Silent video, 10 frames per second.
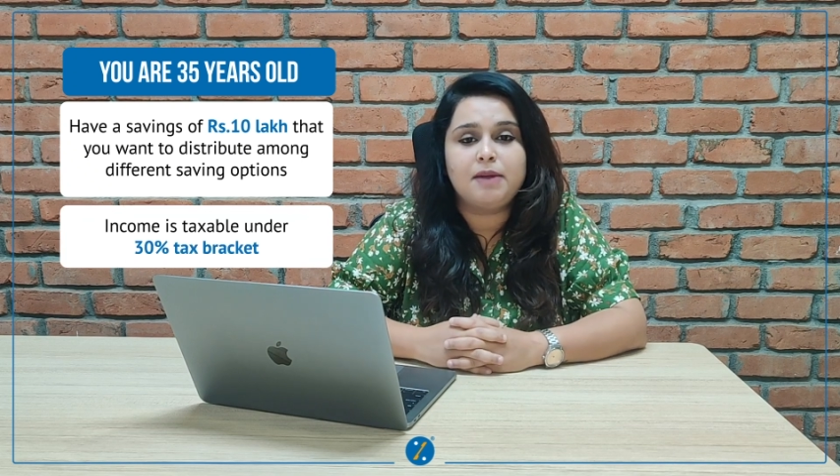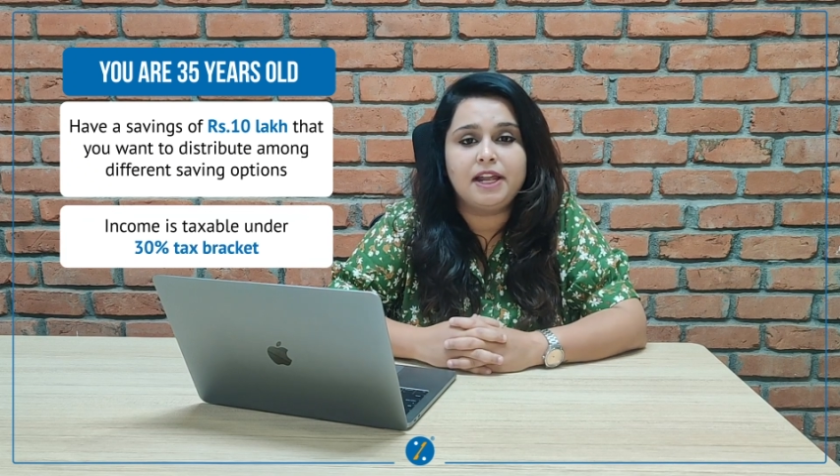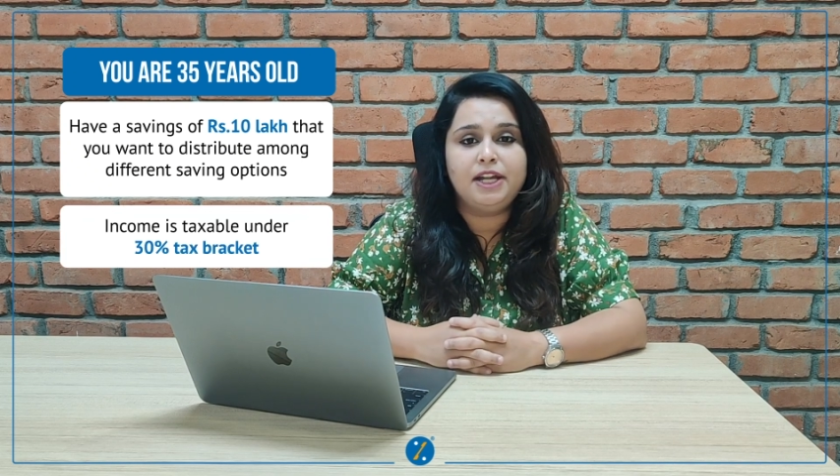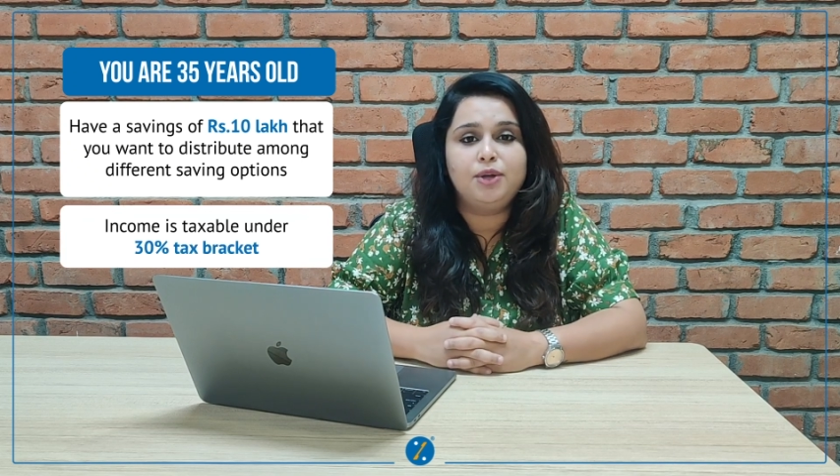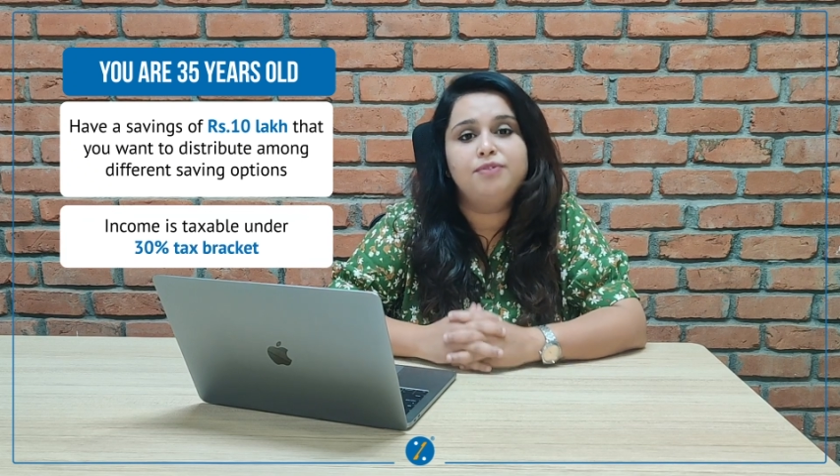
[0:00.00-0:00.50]

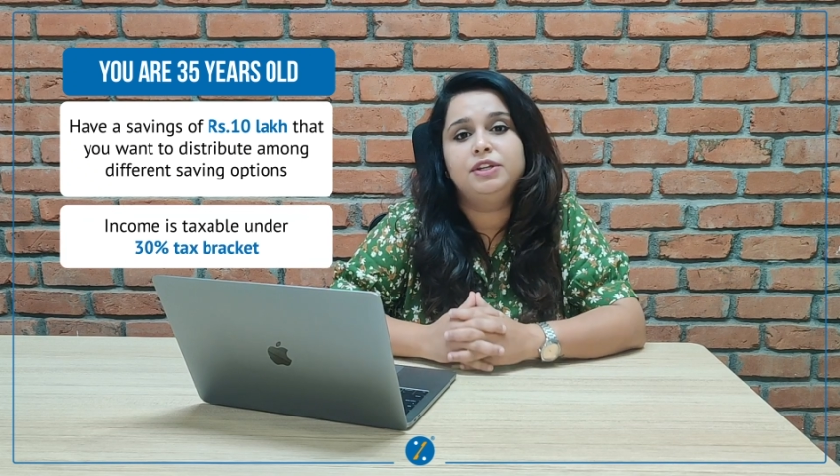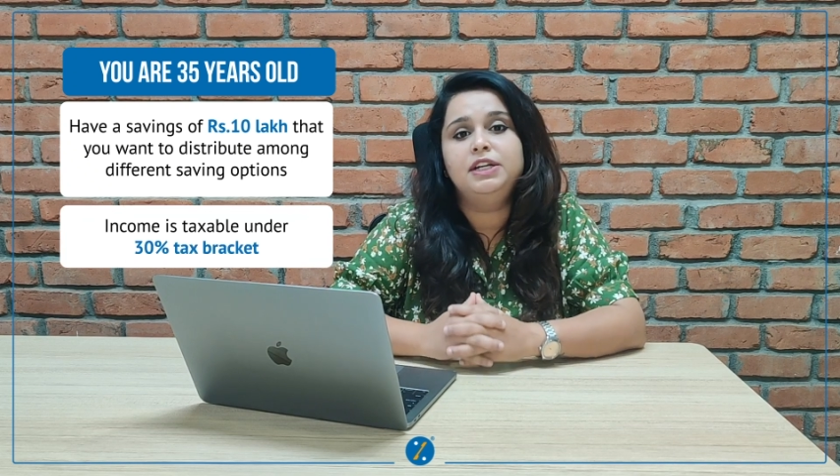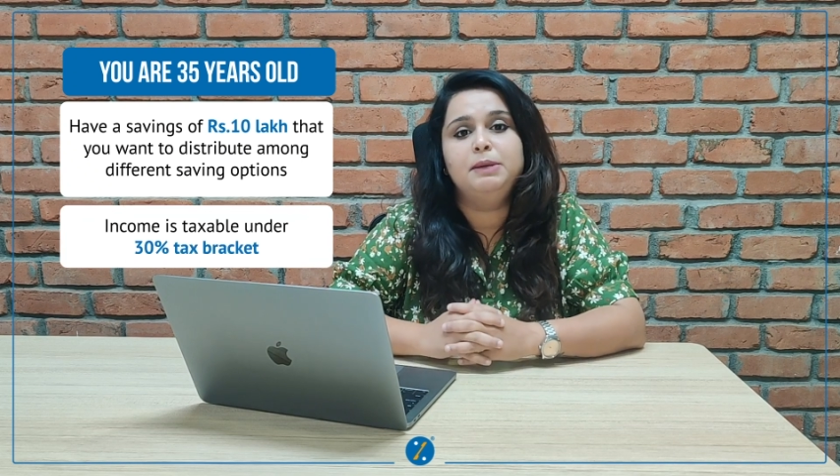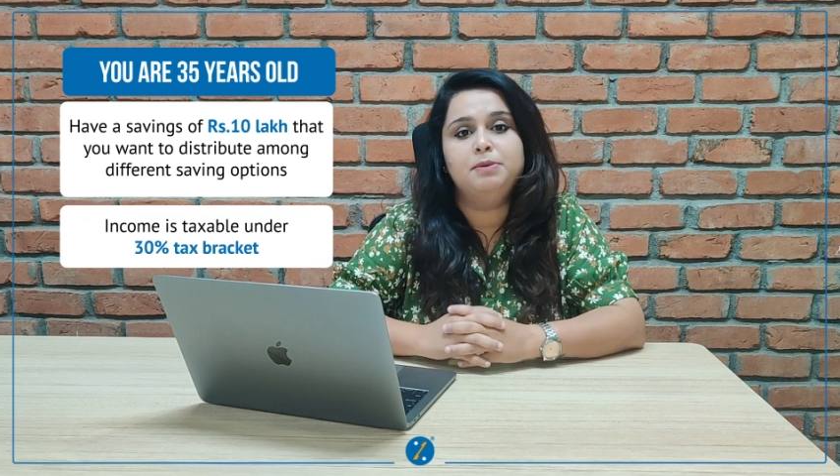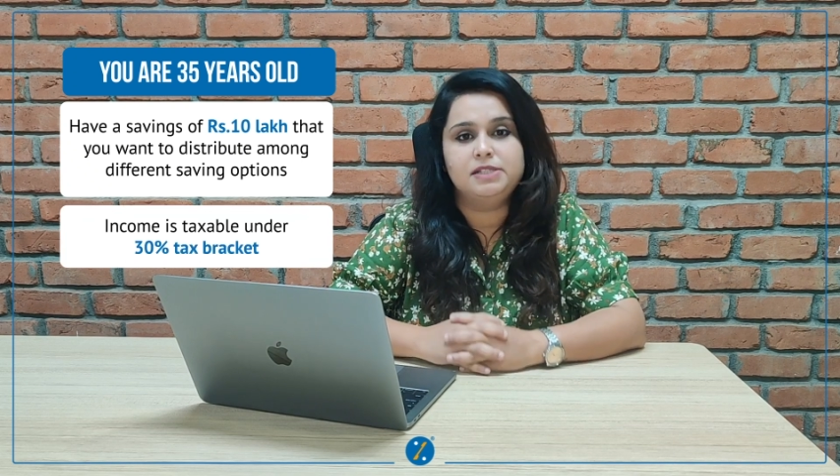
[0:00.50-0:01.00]
bracket of
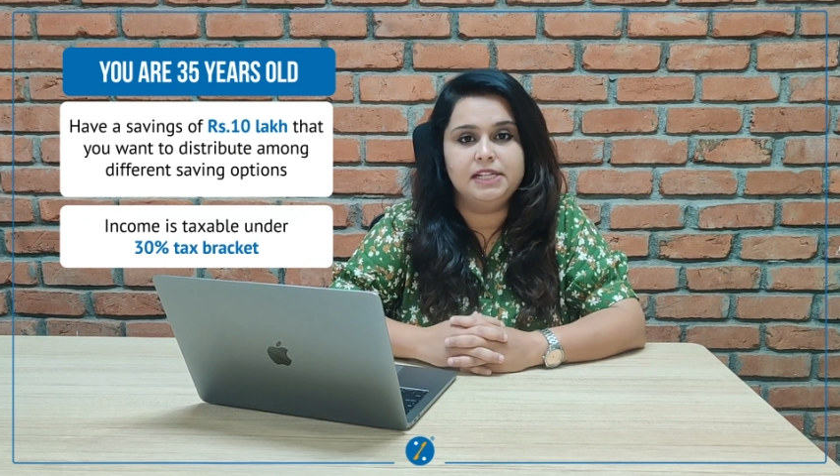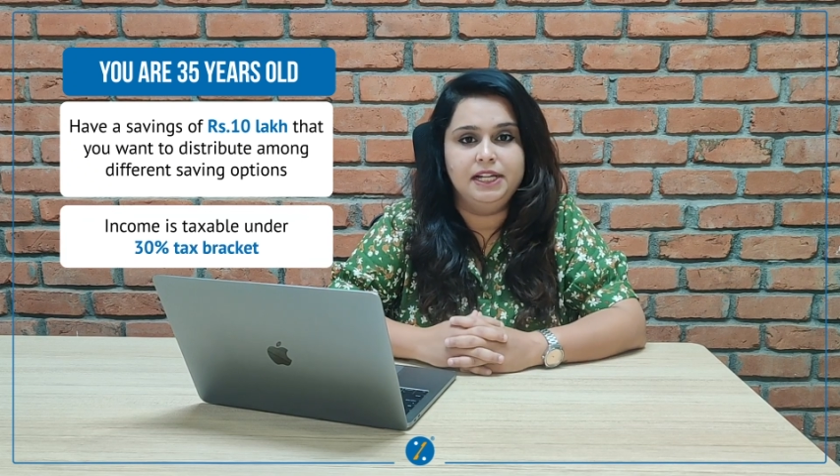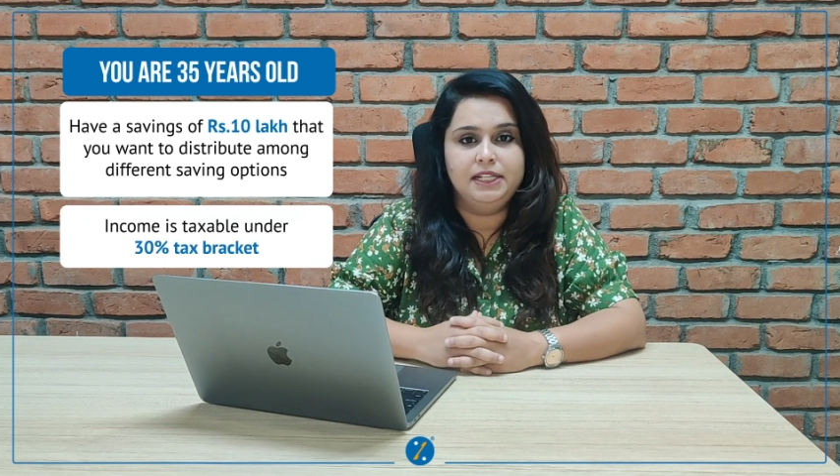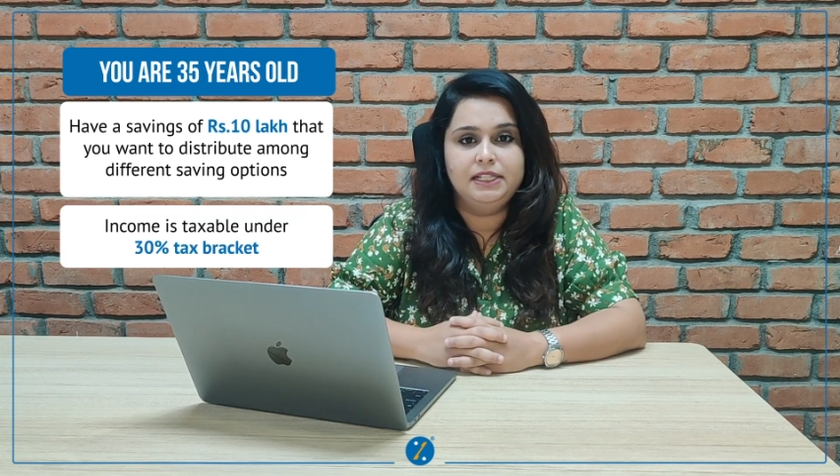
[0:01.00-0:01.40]
30%.